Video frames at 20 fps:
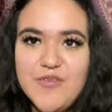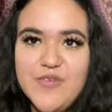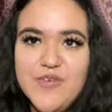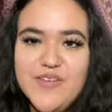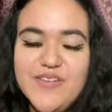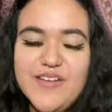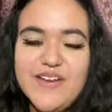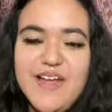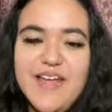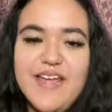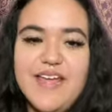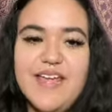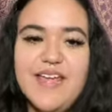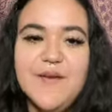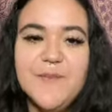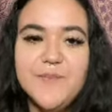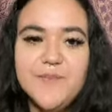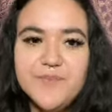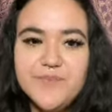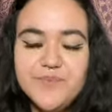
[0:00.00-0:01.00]
that I eat.
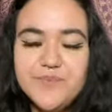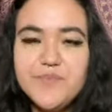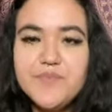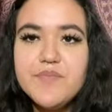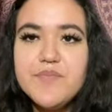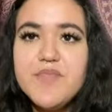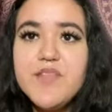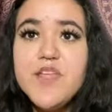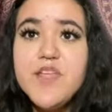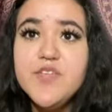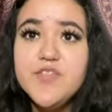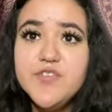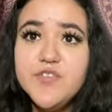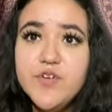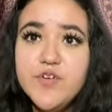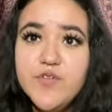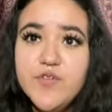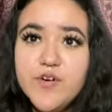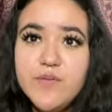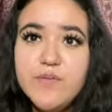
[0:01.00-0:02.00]
So
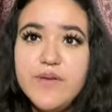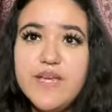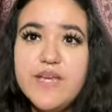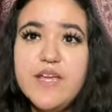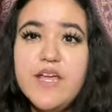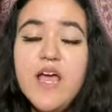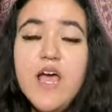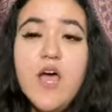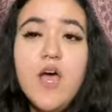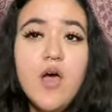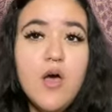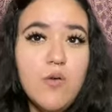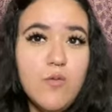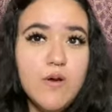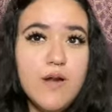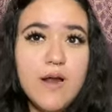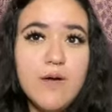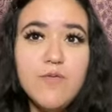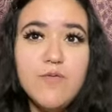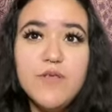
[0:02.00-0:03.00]
for me, what
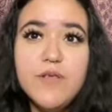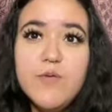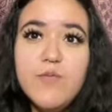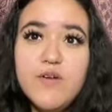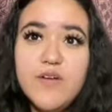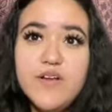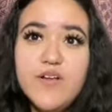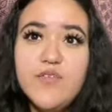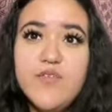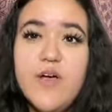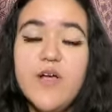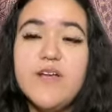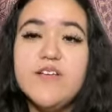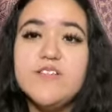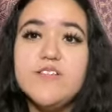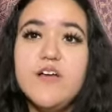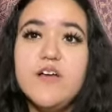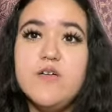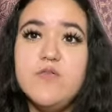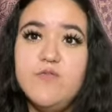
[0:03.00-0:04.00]
I really wanted to focus
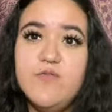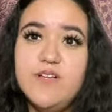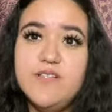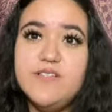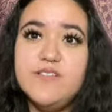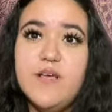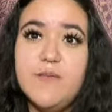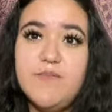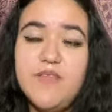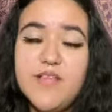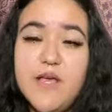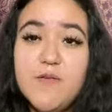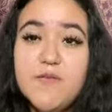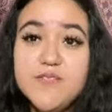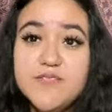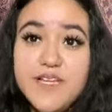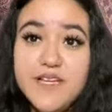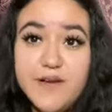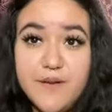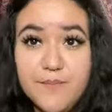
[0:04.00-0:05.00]
on was something that was
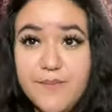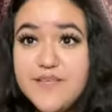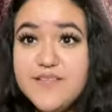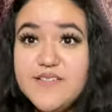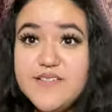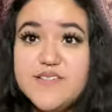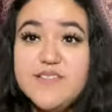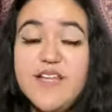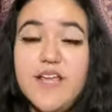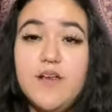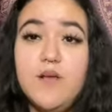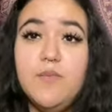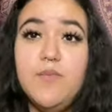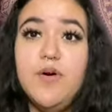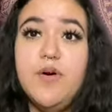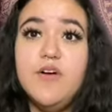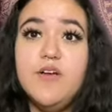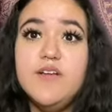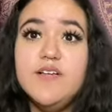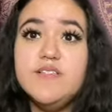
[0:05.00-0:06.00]
going to be
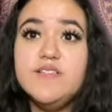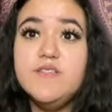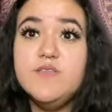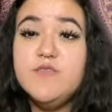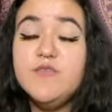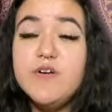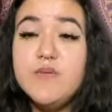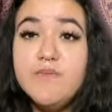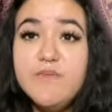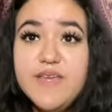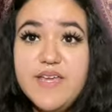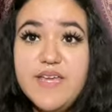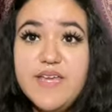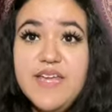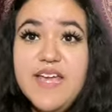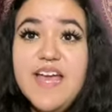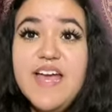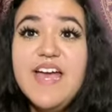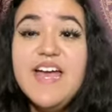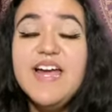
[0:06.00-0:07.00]
sustainable. Because for me,
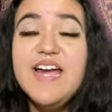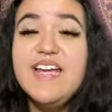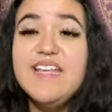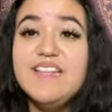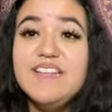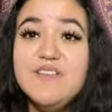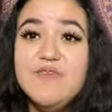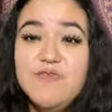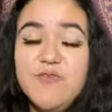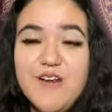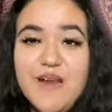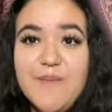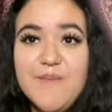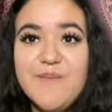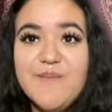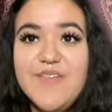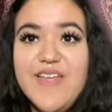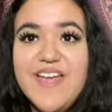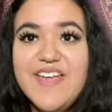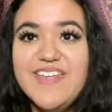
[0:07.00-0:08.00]
when I'm
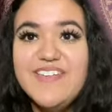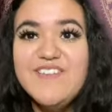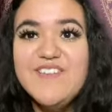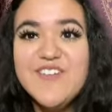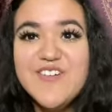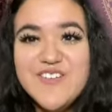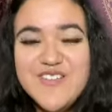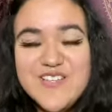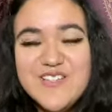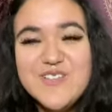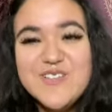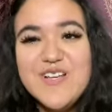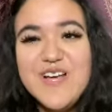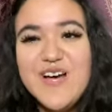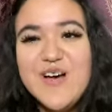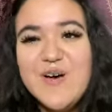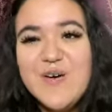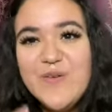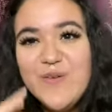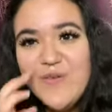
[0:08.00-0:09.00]
for this
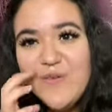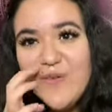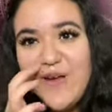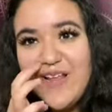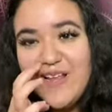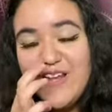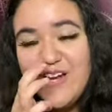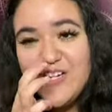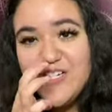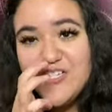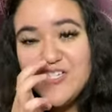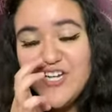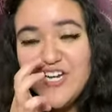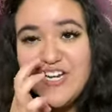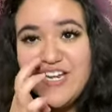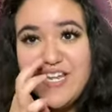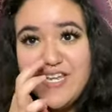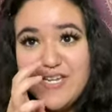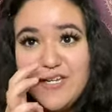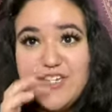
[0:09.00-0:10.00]
weight loss
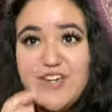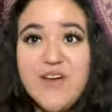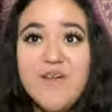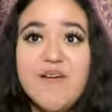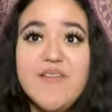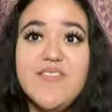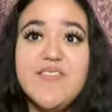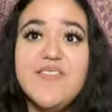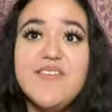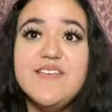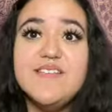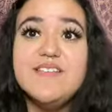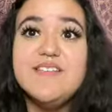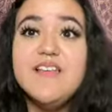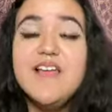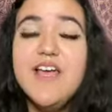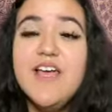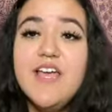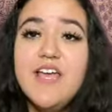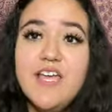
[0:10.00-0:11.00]
journey, and this,
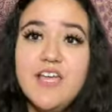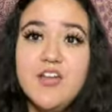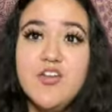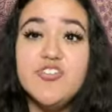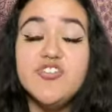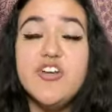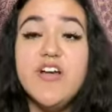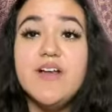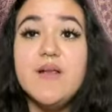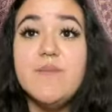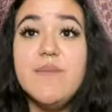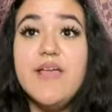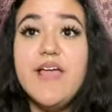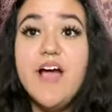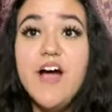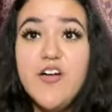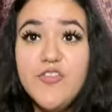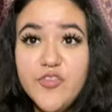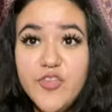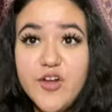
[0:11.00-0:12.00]
trying to be
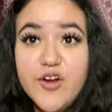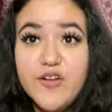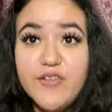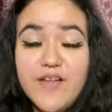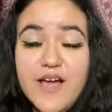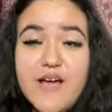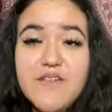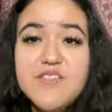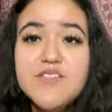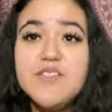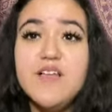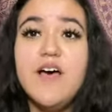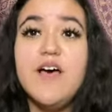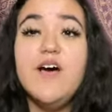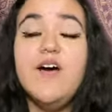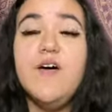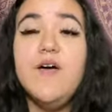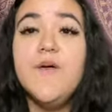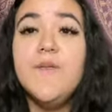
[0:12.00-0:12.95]
healthier lifestyle,